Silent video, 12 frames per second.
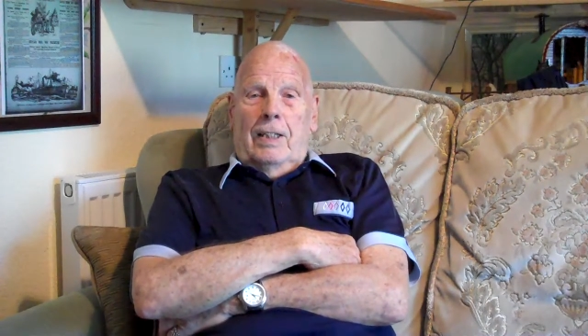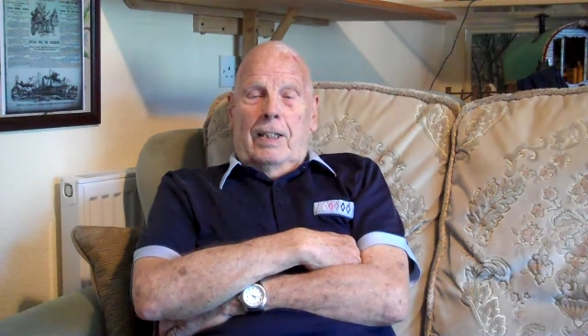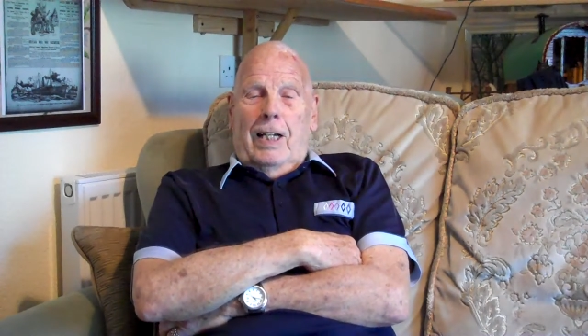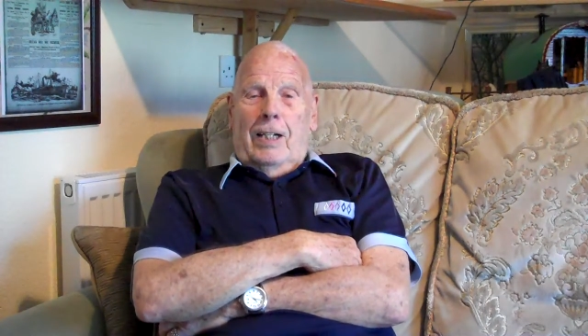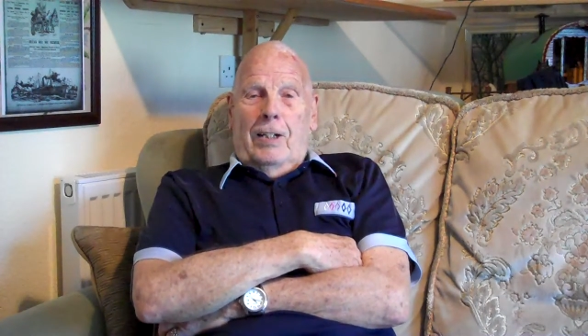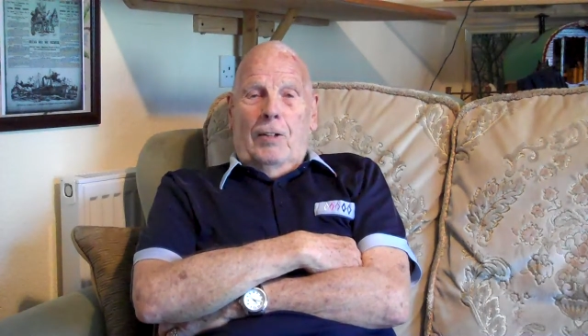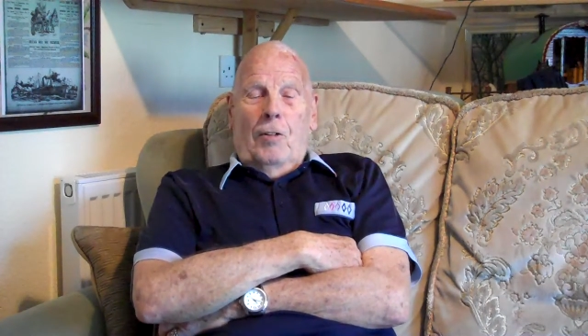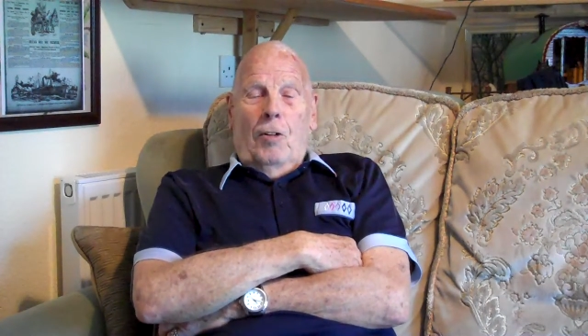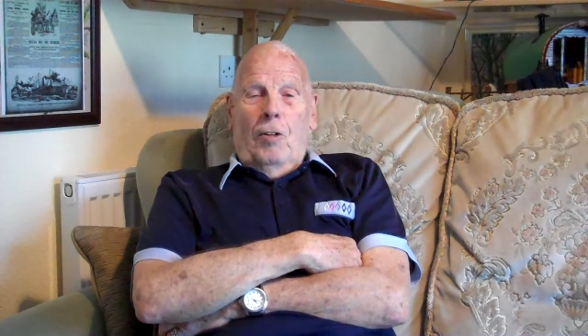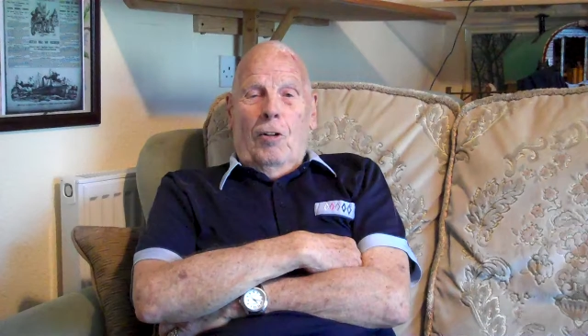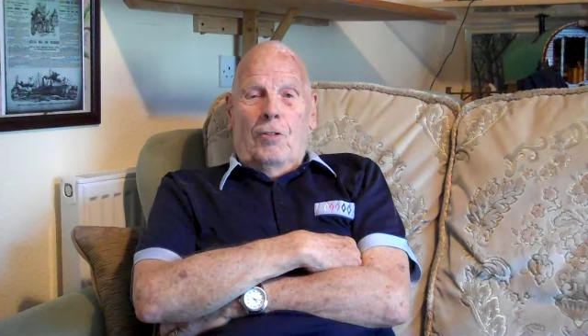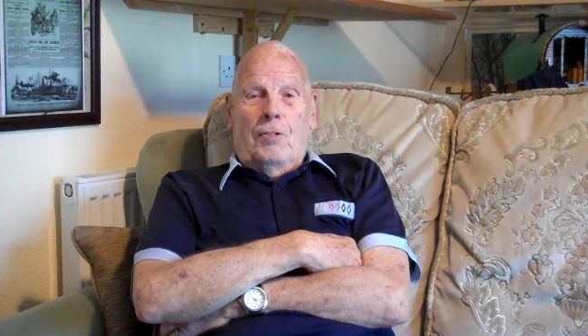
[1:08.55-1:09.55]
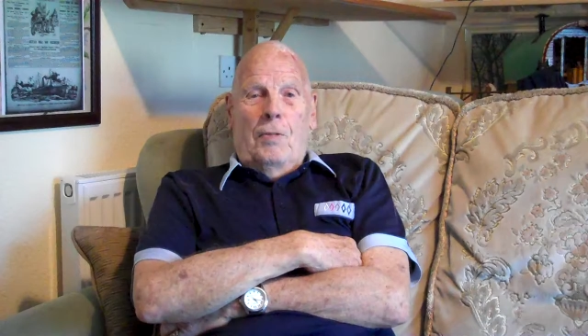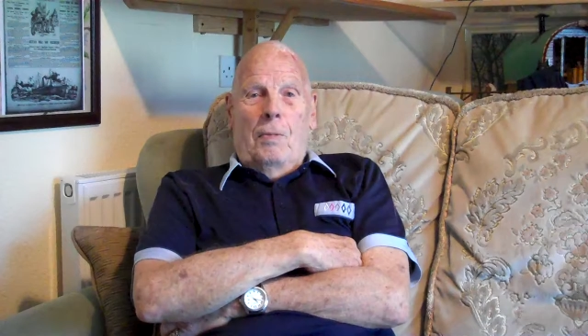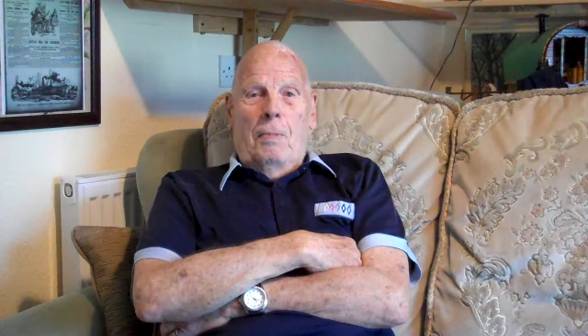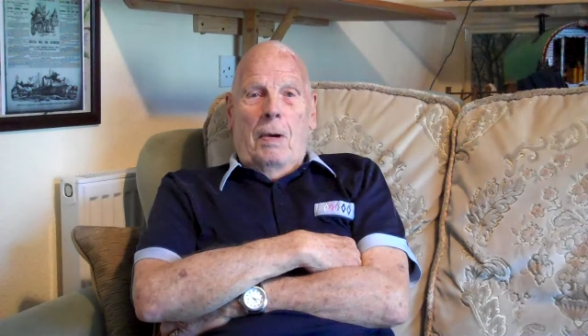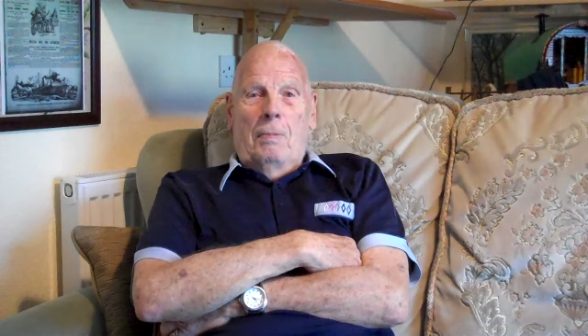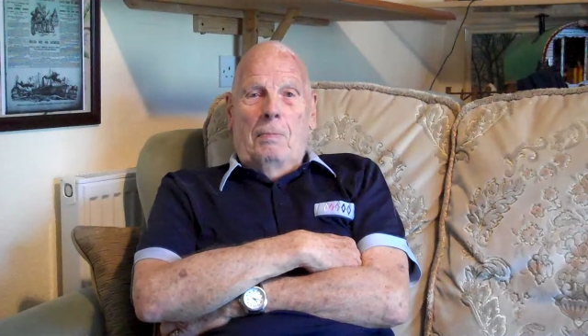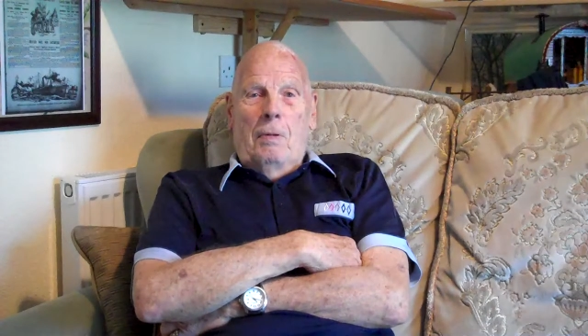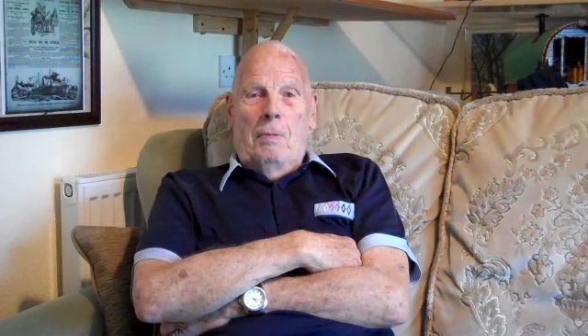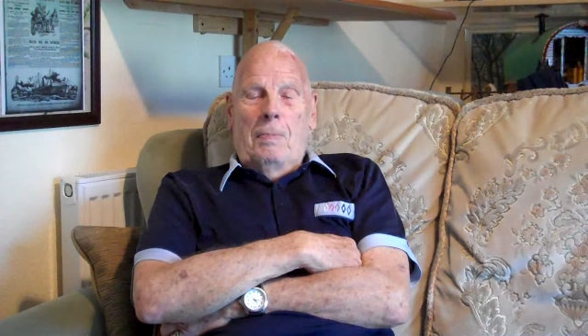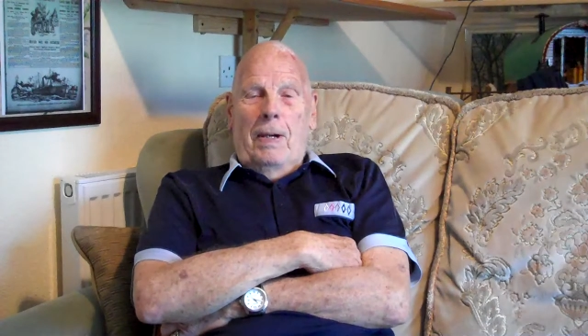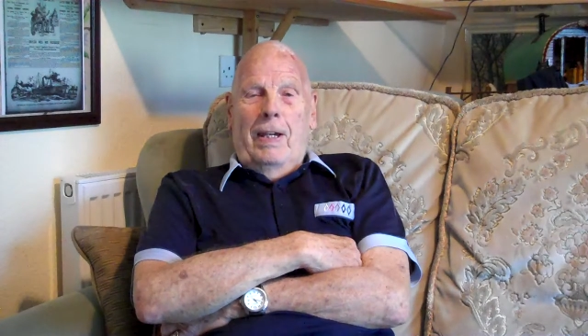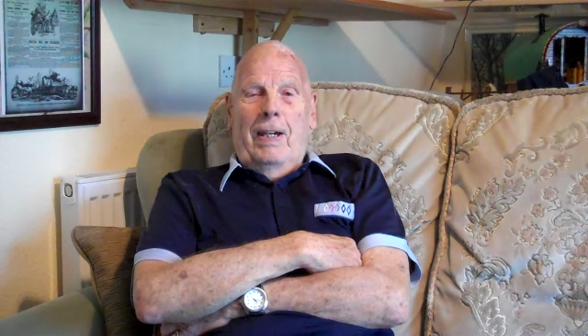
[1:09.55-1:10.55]
and I can always remember
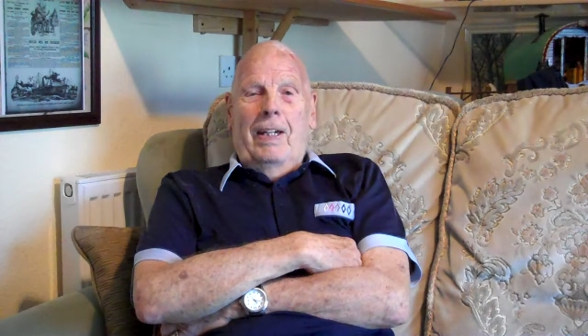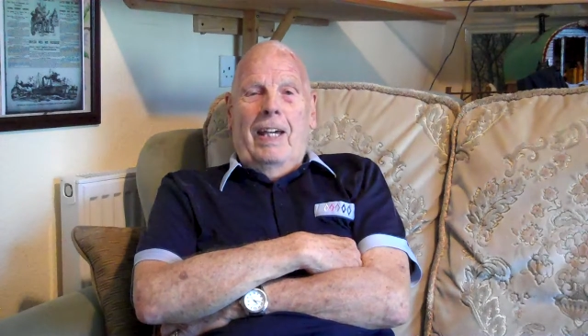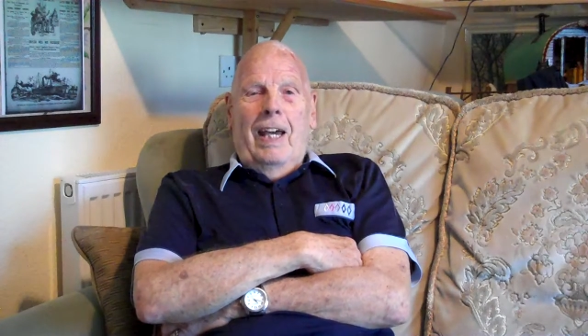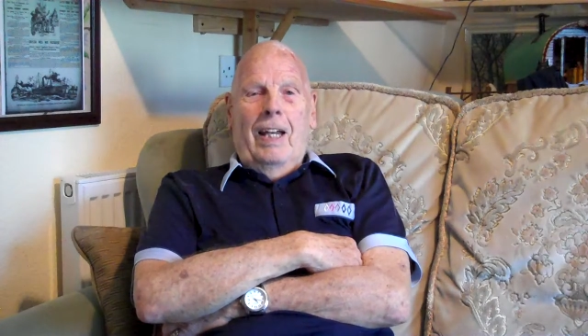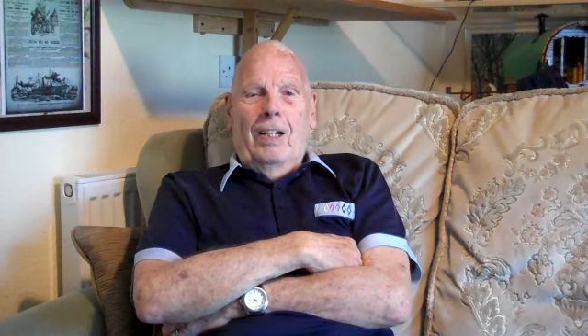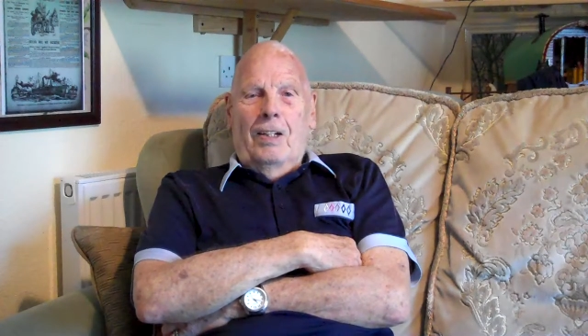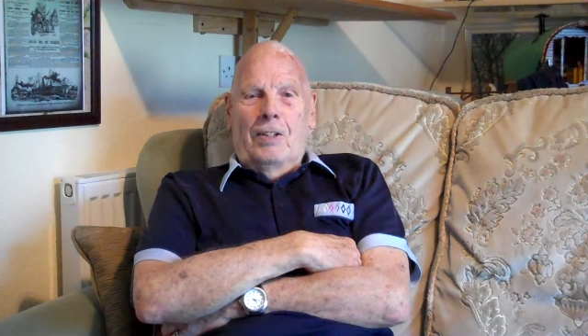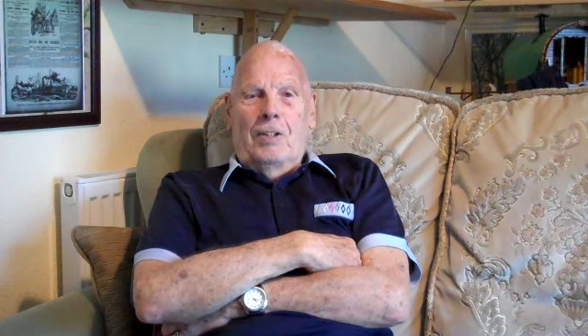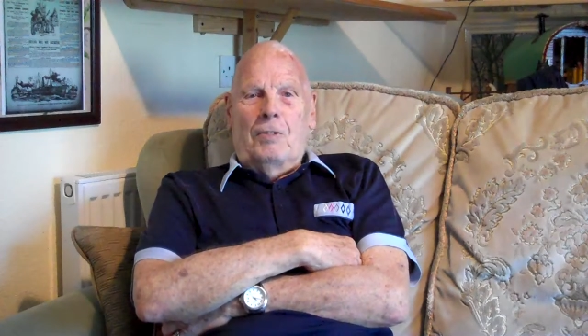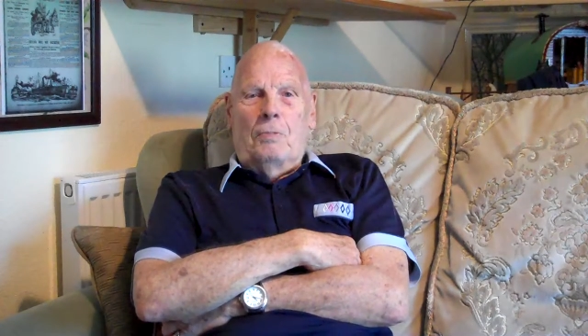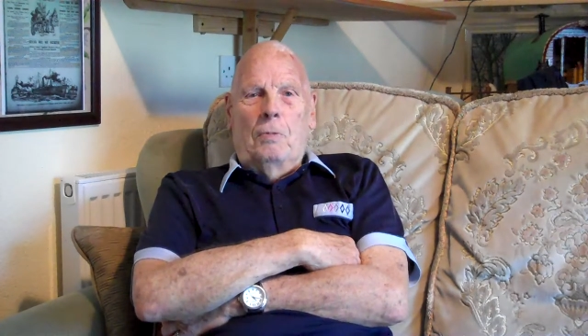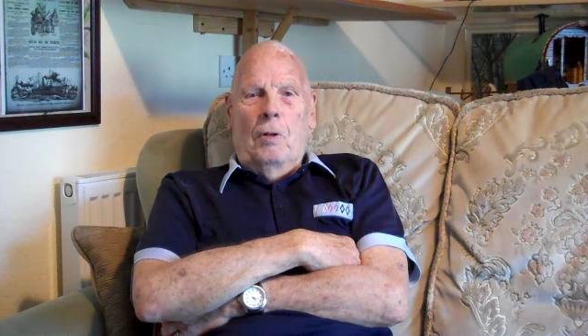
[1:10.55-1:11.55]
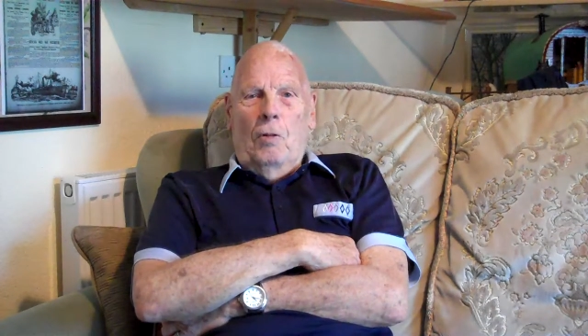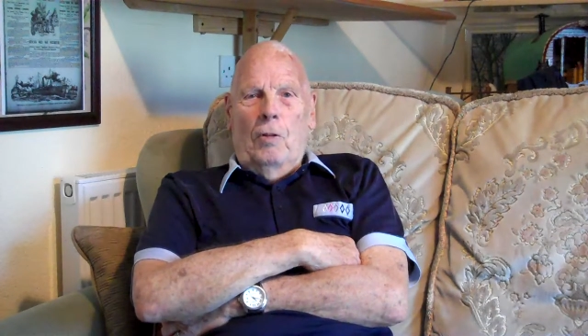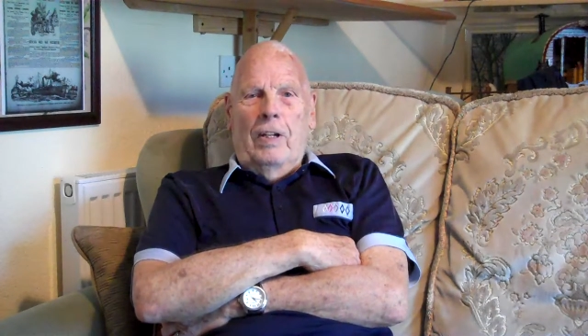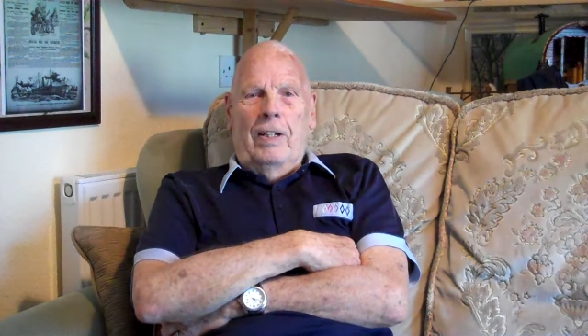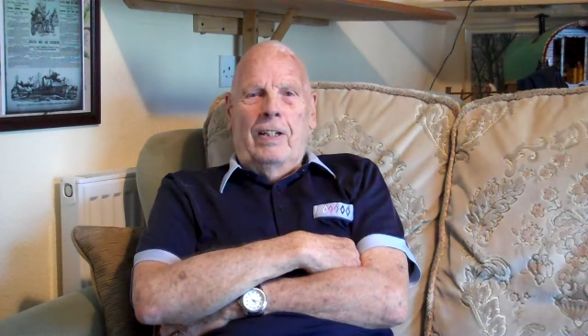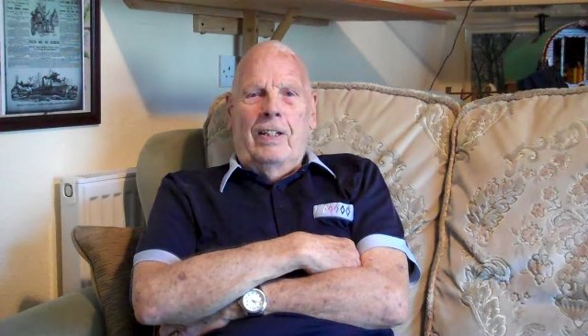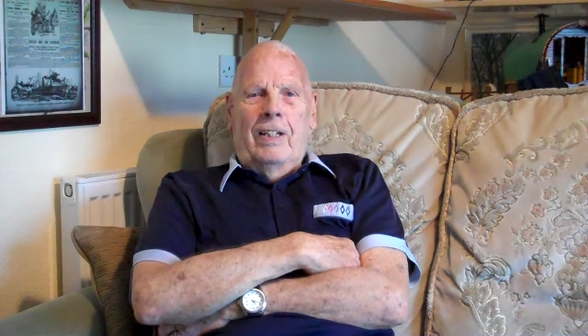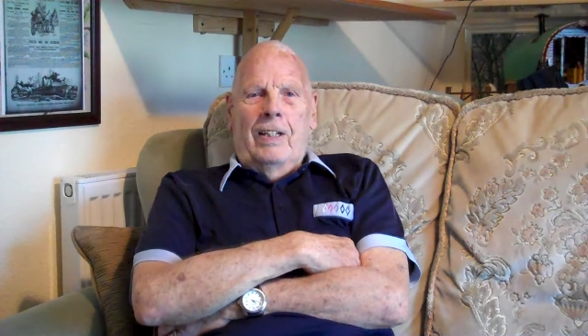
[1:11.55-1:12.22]
my eldest brother